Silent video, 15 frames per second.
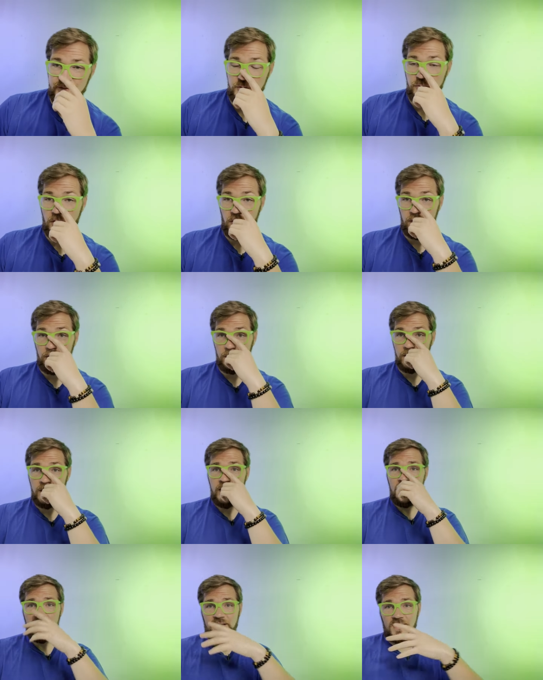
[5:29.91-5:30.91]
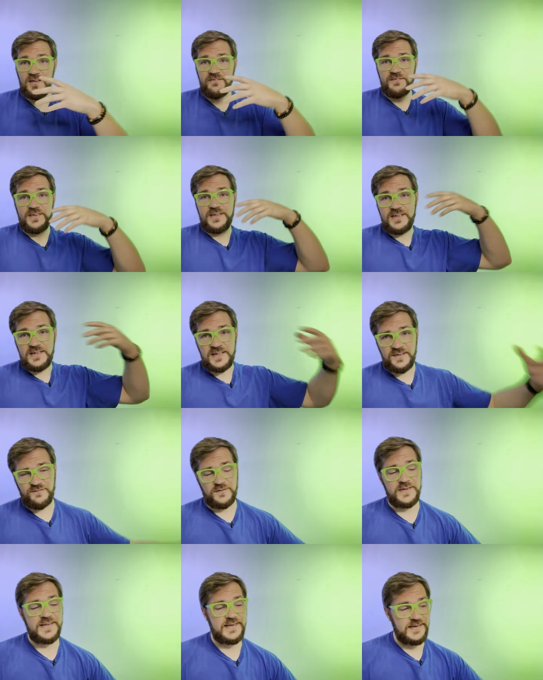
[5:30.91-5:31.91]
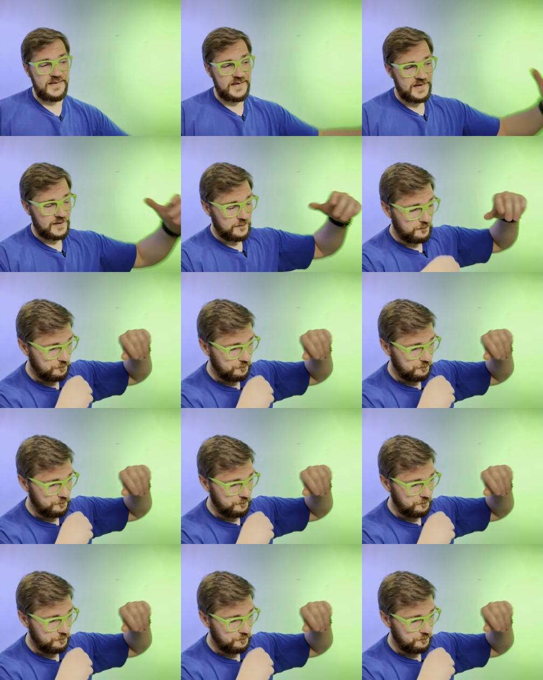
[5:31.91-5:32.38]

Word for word: you are of the differences